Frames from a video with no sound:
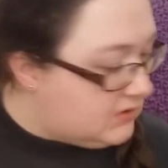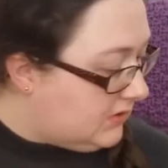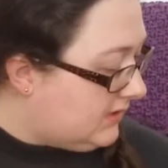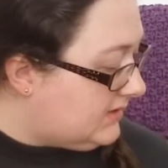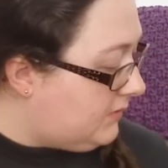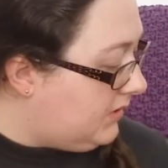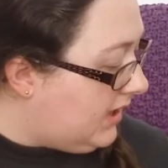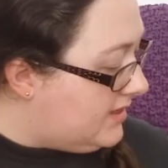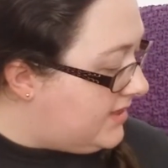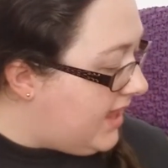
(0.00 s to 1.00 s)
that's that one.
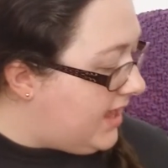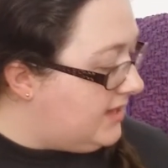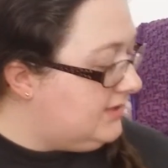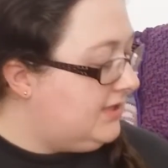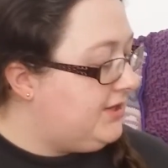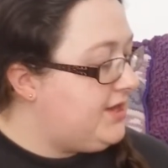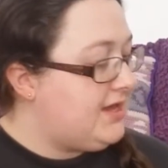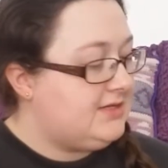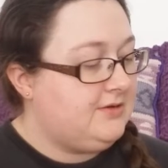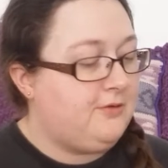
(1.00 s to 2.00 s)
And then
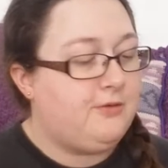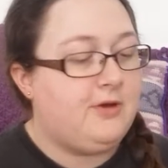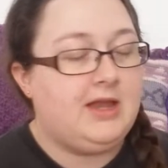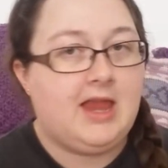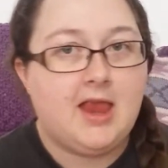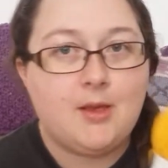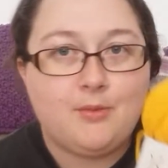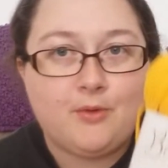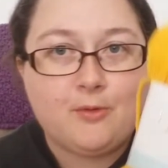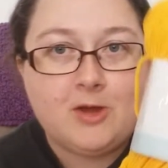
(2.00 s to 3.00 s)
this really
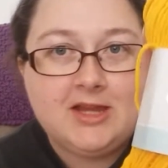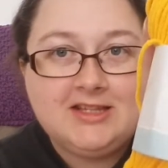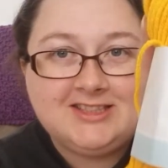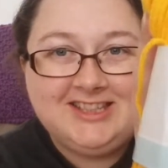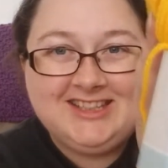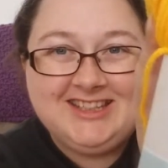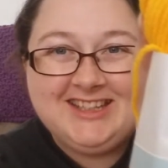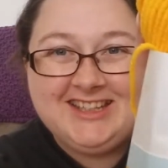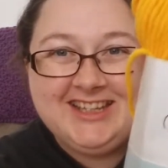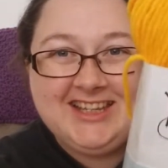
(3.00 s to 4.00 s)
bright
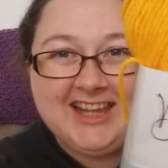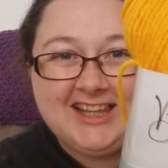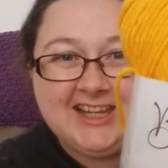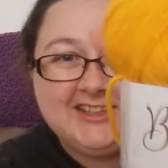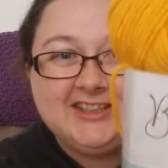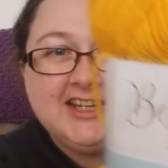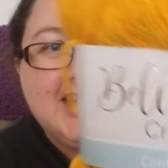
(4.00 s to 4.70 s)
yellow.